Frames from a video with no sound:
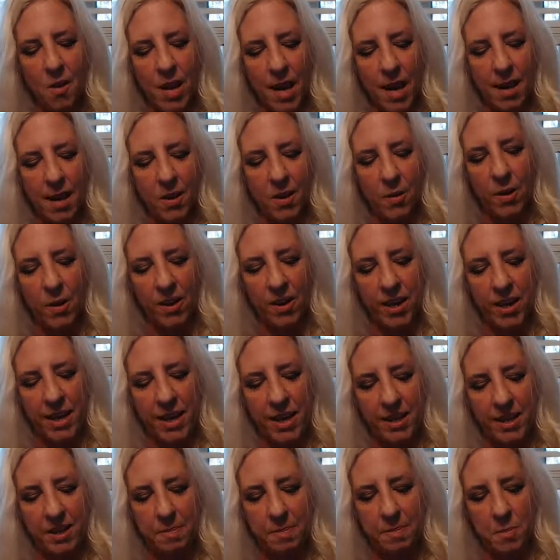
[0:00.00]
Okay,
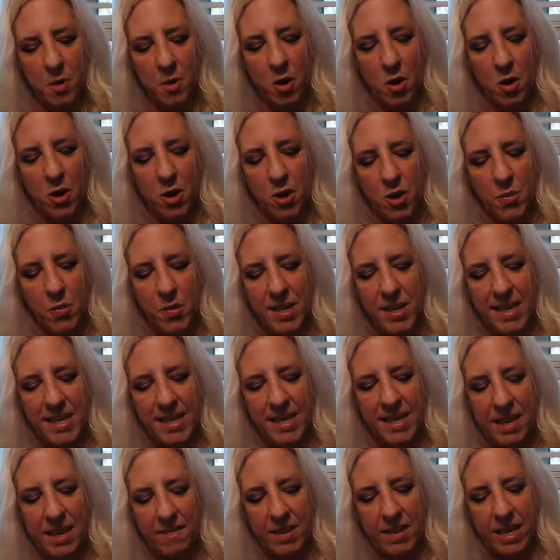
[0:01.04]
Aquarius, March twenty
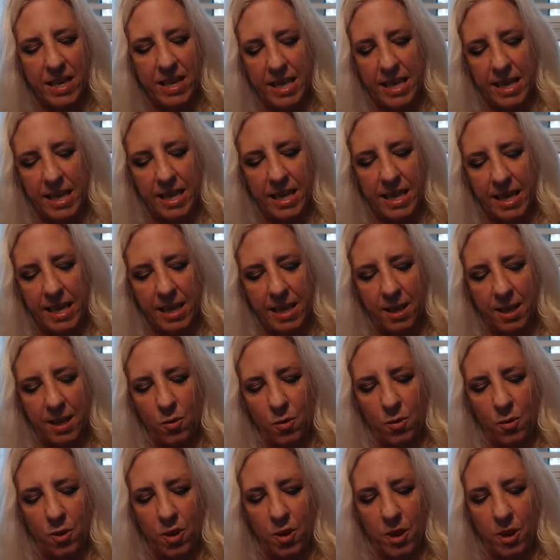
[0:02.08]
seventeen,
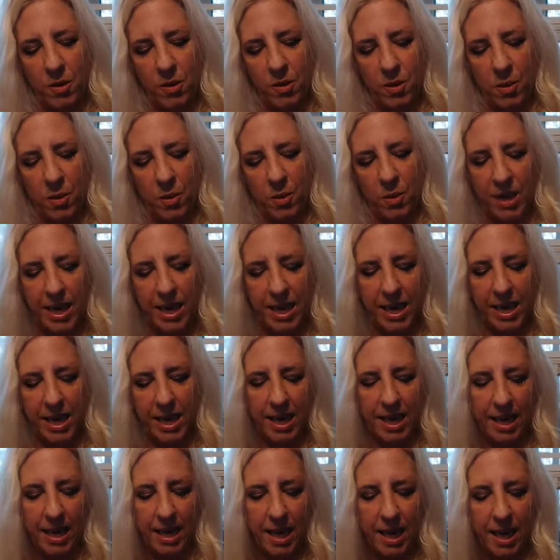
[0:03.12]
your general
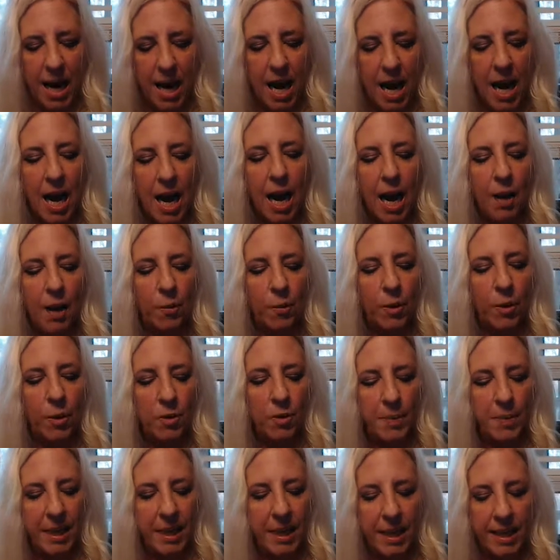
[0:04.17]
reading. I
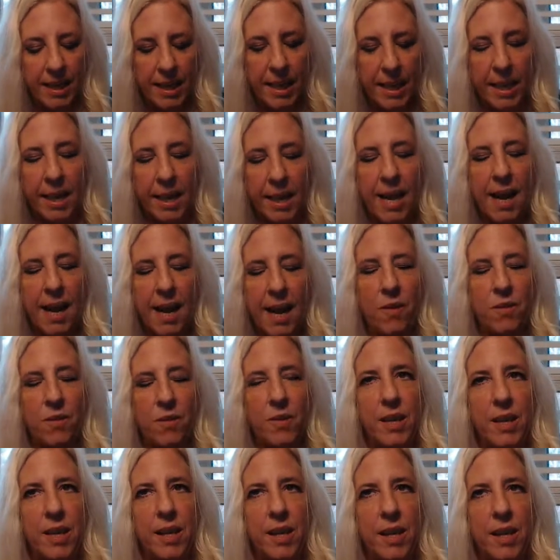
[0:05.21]
will be getting
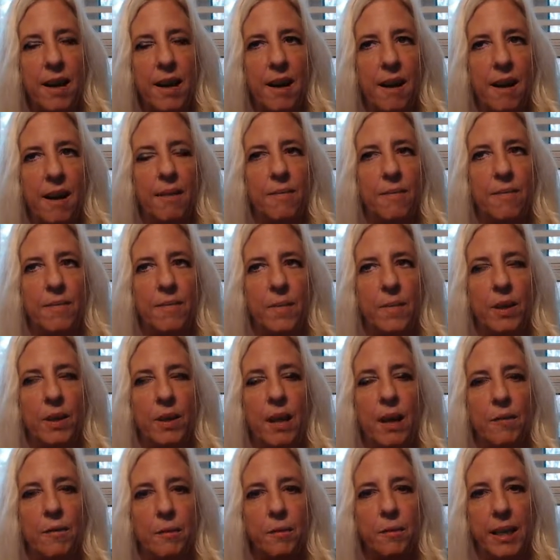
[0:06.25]
out the uh,
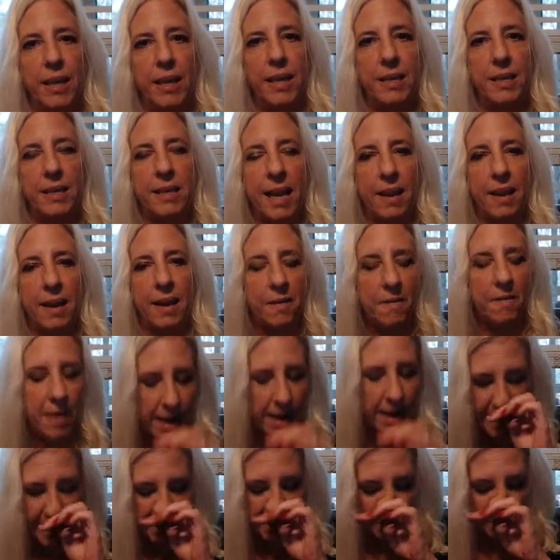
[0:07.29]
love readings and the
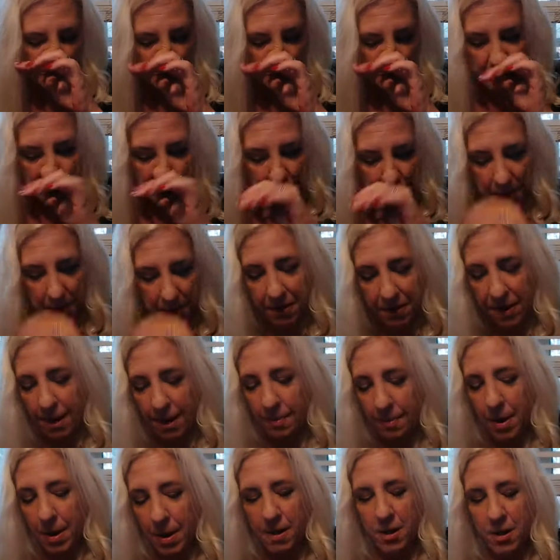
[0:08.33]
financials this month. I
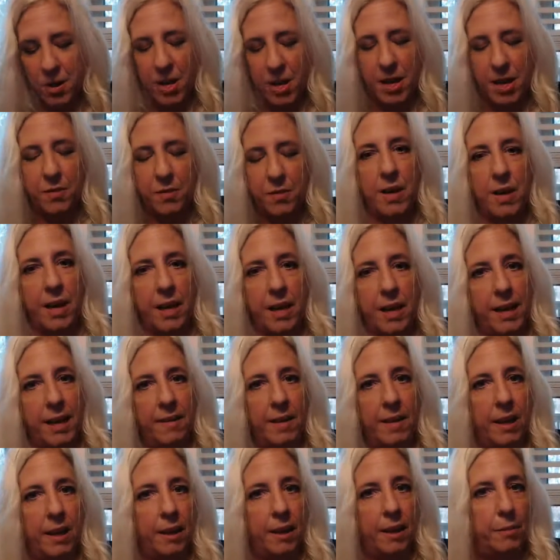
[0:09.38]
apologize for not getting
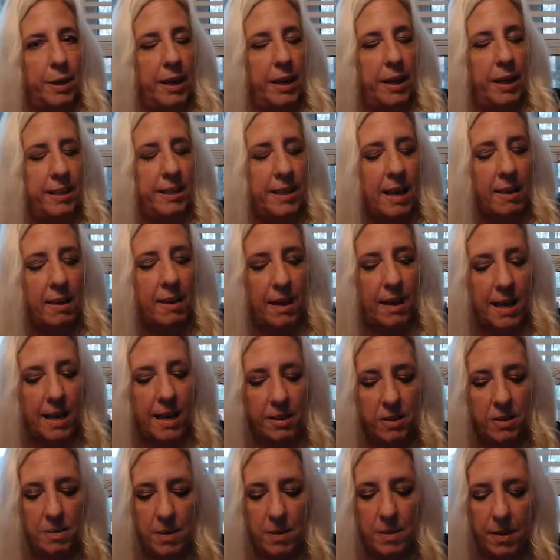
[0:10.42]
the love readings out
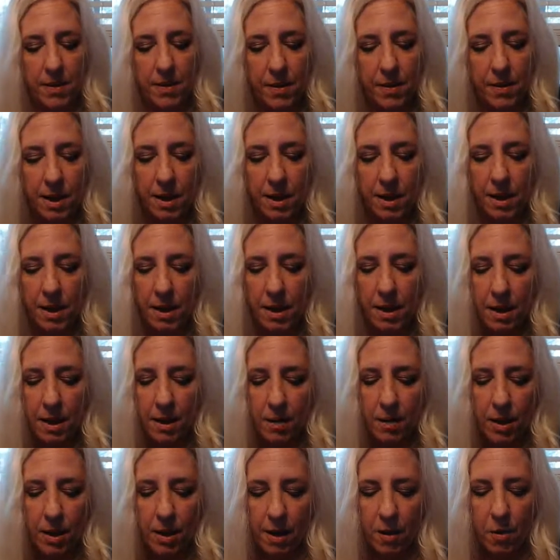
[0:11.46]
last month.
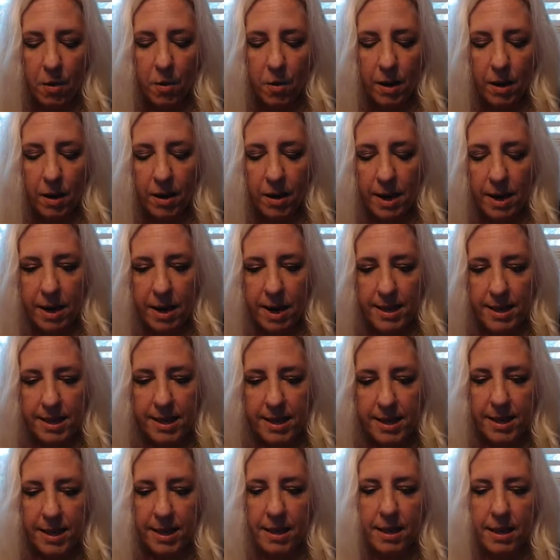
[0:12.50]

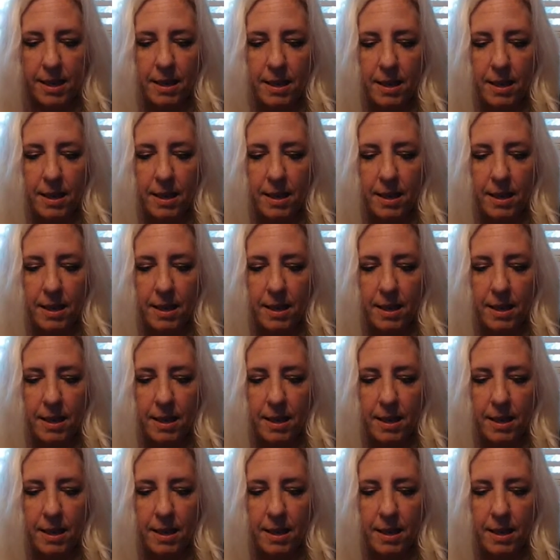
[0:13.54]
Aquarius.